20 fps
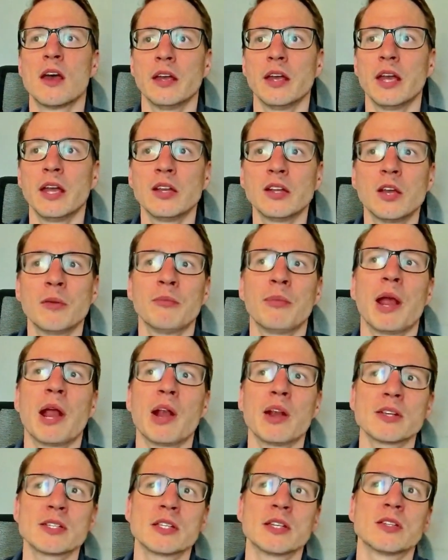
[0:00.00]
in
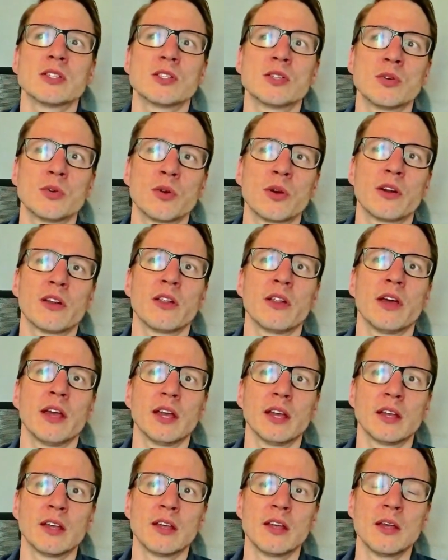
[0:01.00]
comparison to her
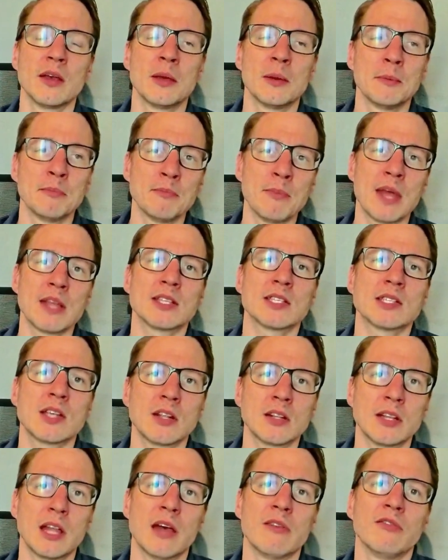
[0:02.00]
like Mensa
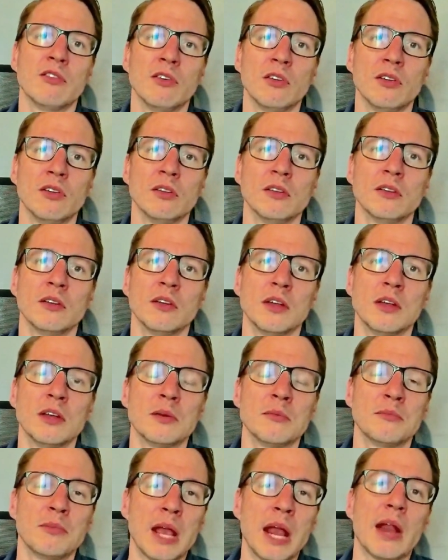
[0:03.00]
level
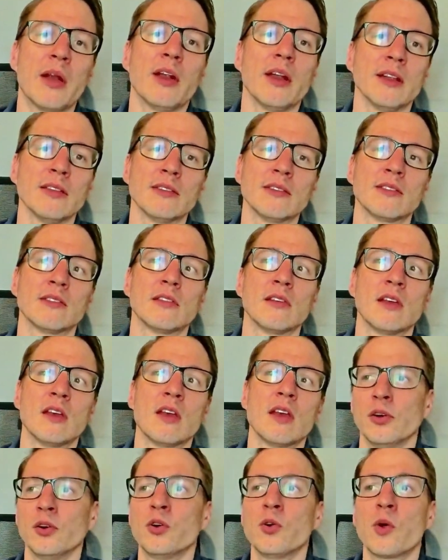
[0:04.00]
parents
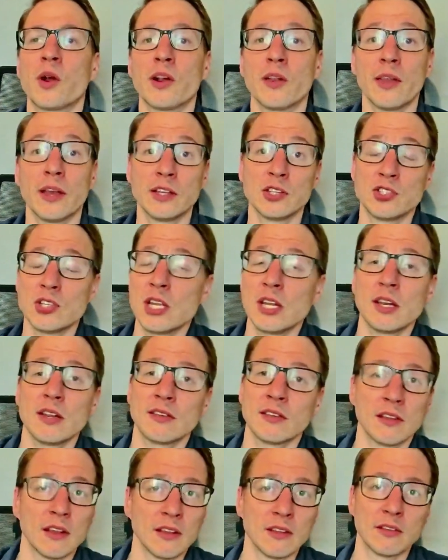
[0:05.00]
who are like
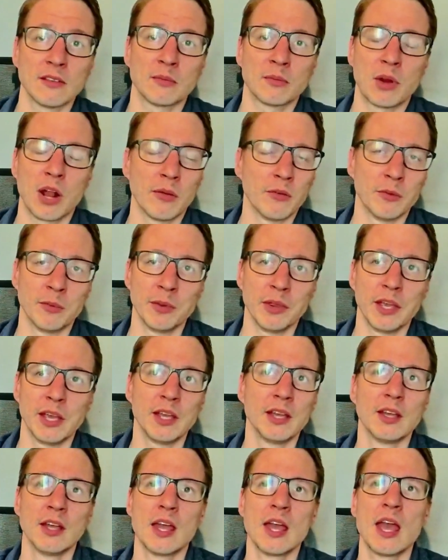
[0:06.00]
geniuses probably.